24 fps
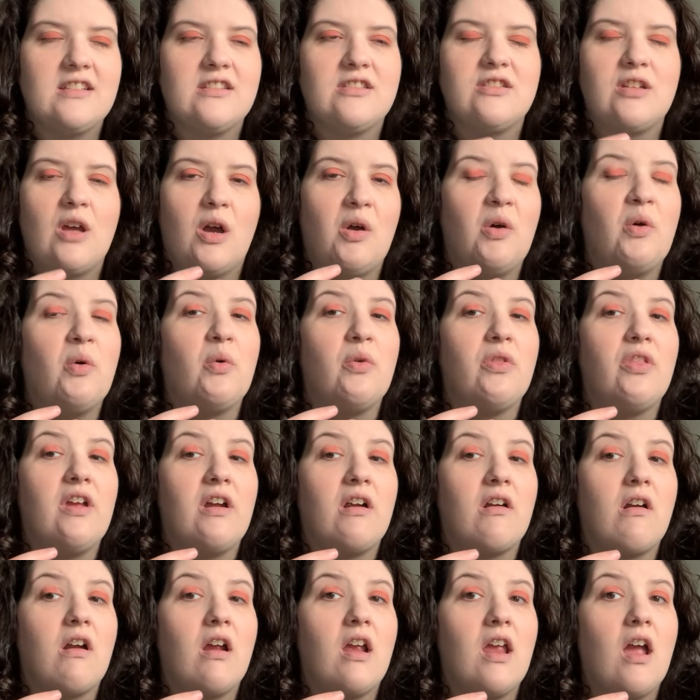So
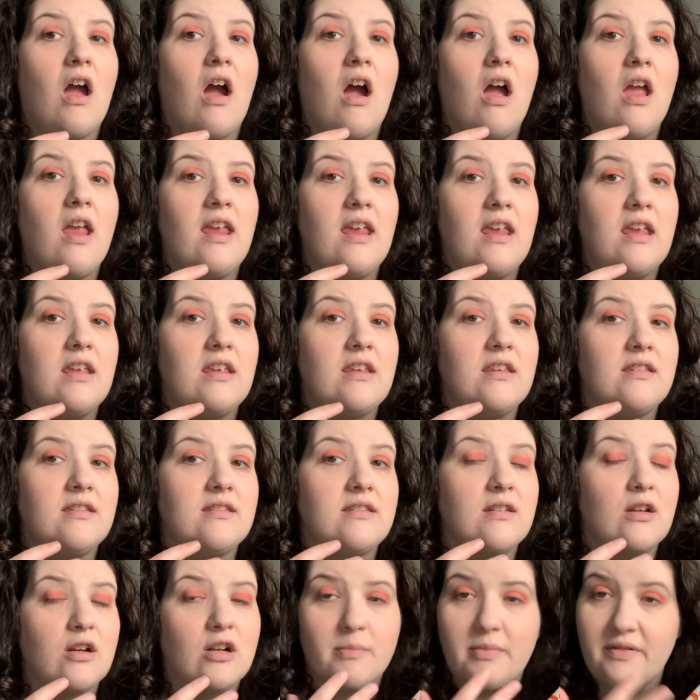there is
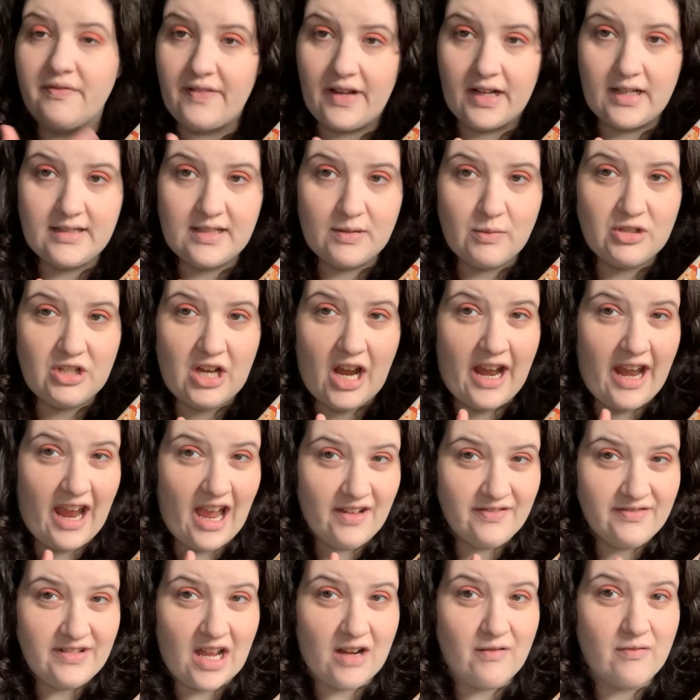urban fantasy, which I have
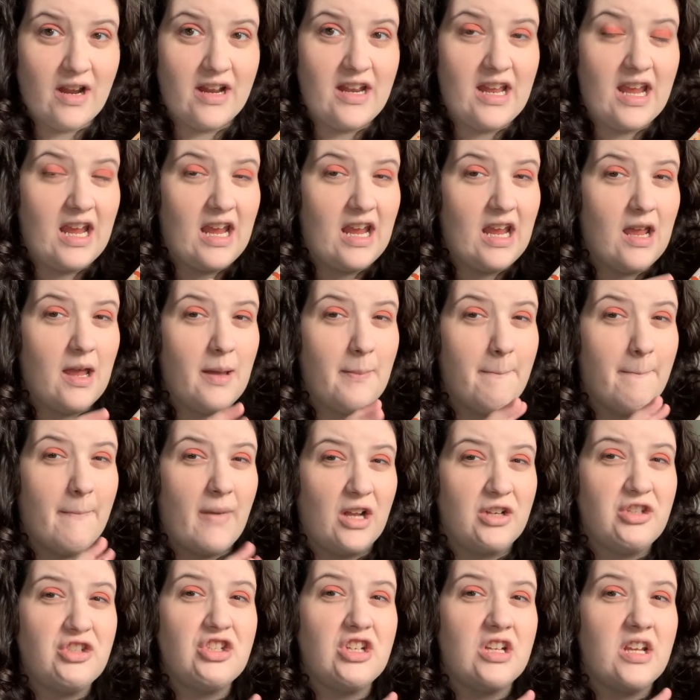not read
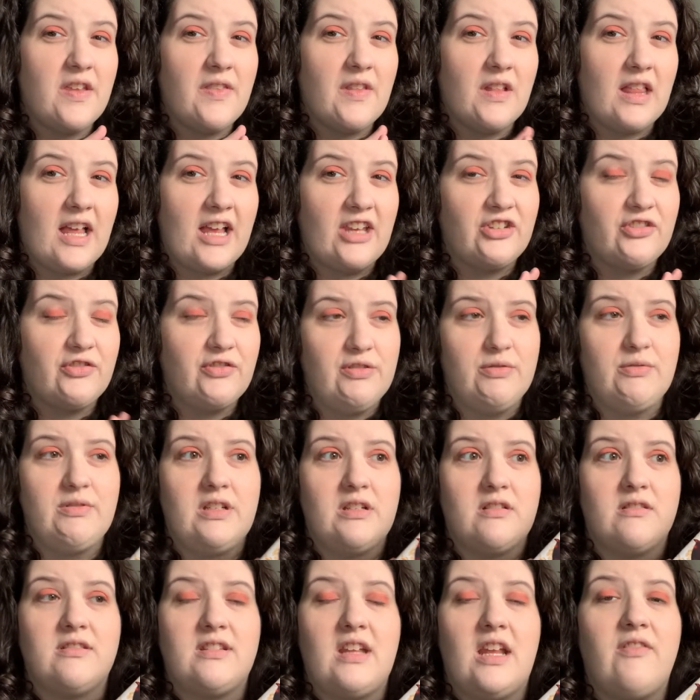much in the last few
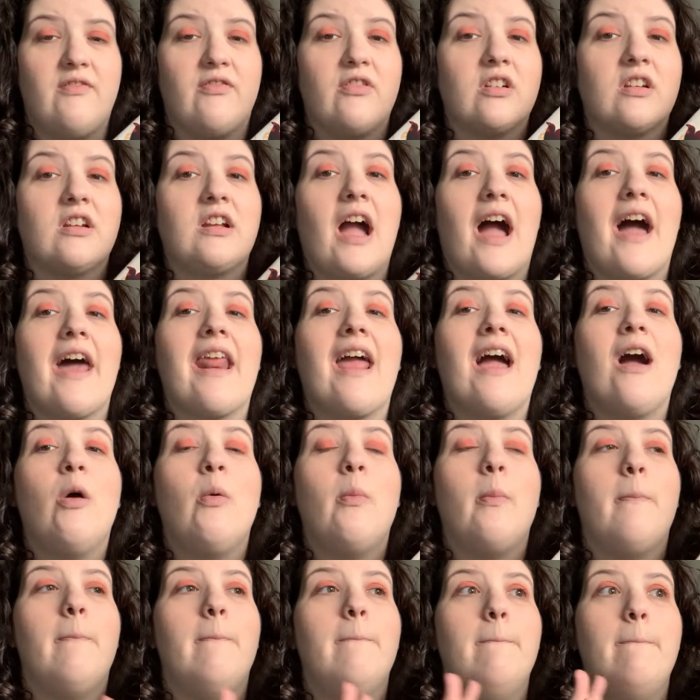years and forgot how
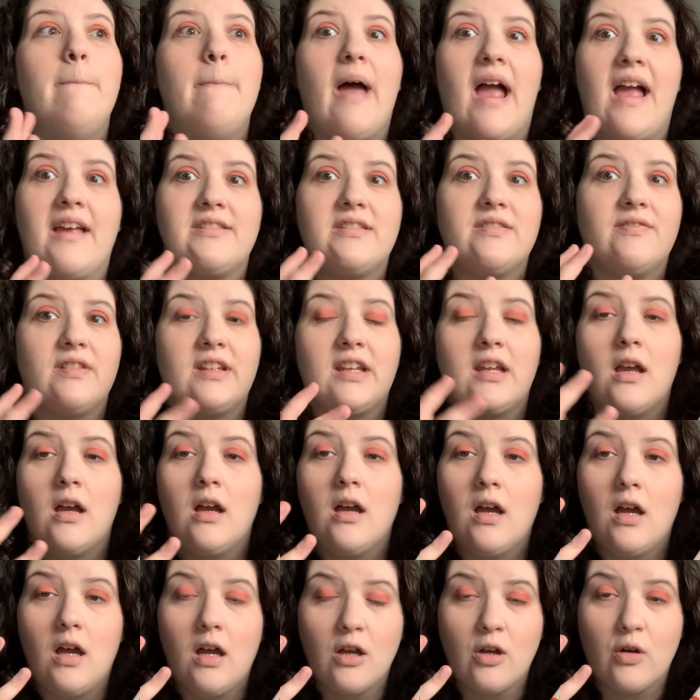massively
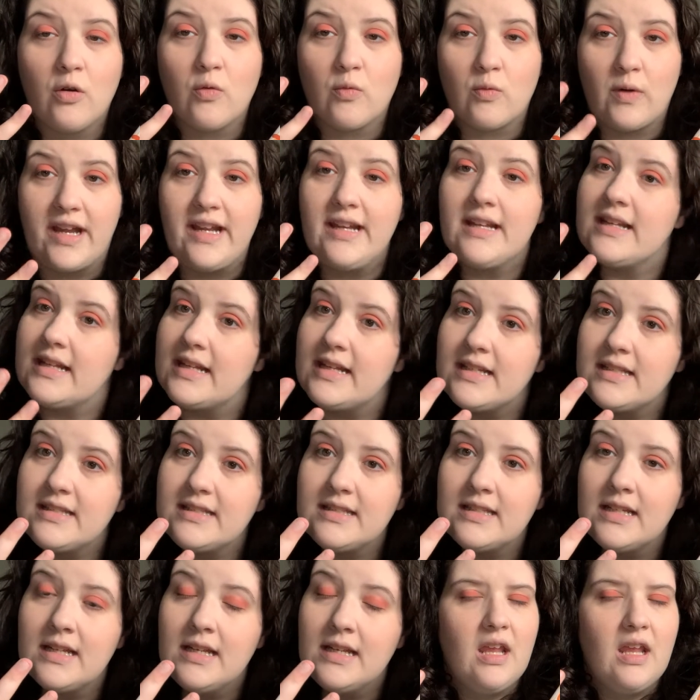great it is,